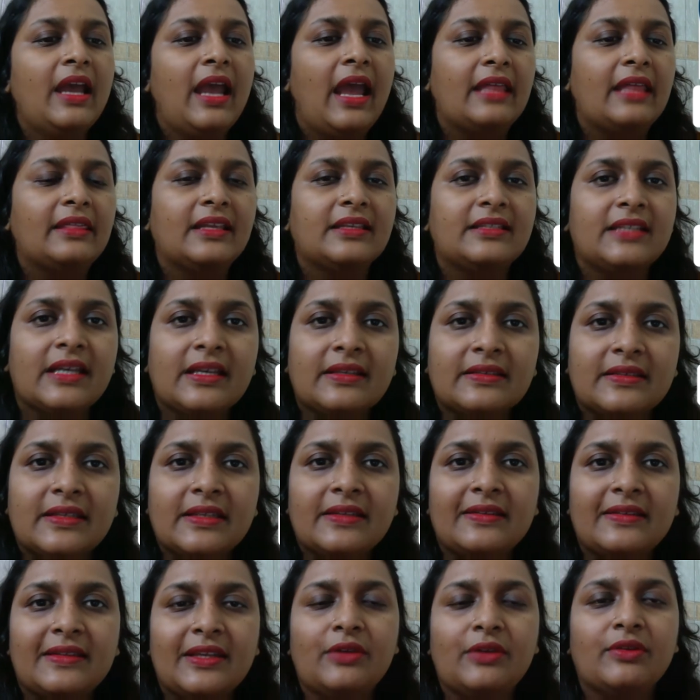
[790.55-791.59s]
And the
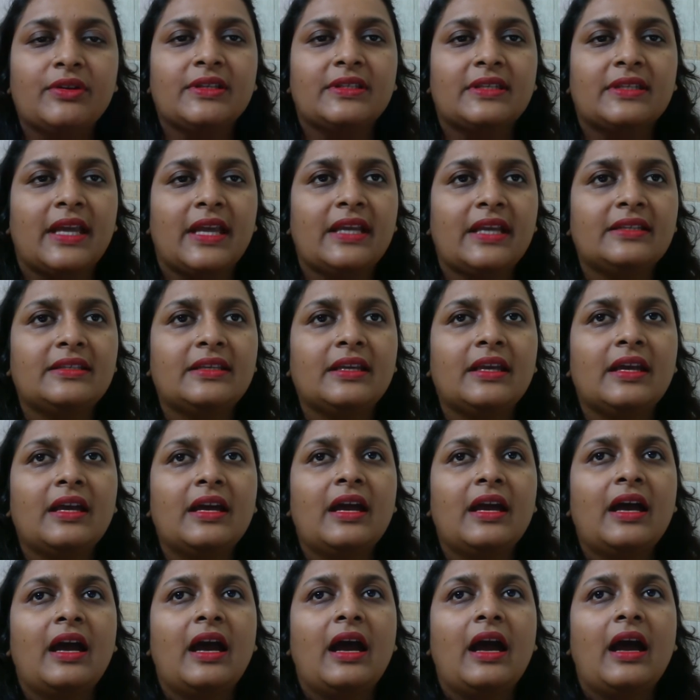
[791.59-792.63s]
justice theory says,
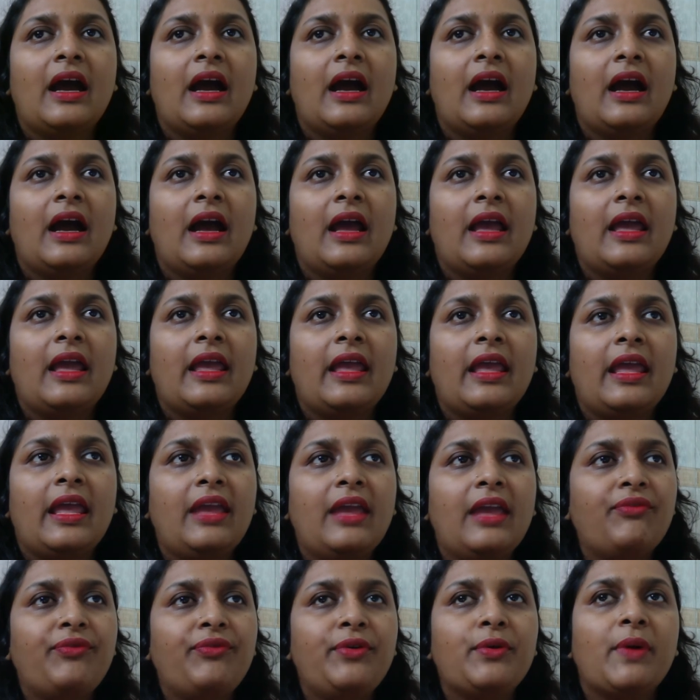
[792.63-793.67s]

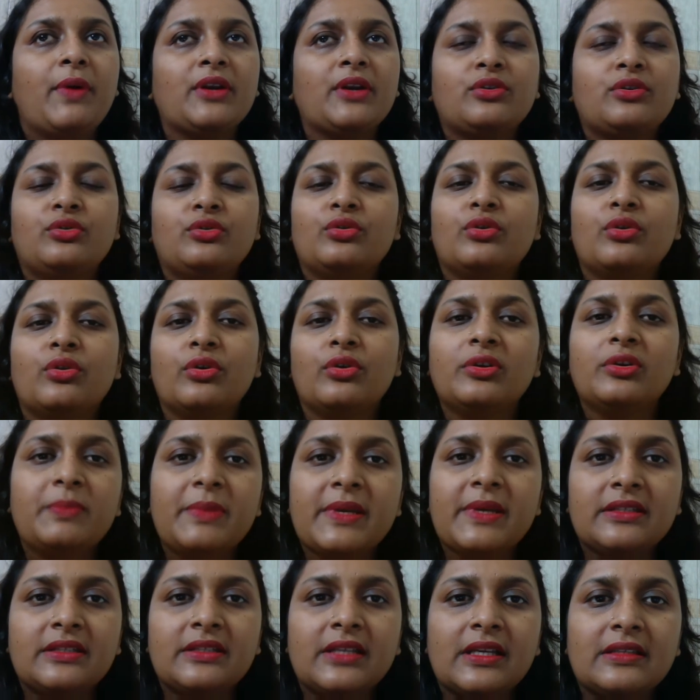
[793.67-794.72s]
if you want to do good
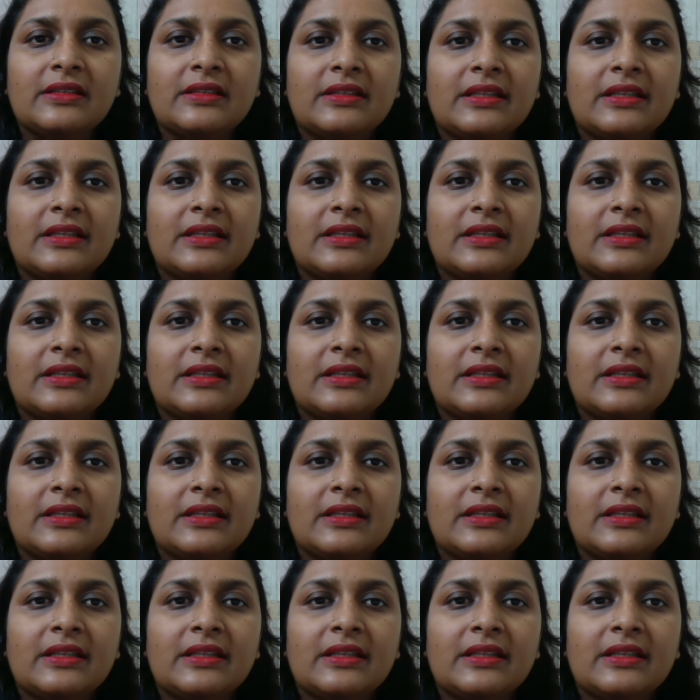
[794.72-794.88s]
business,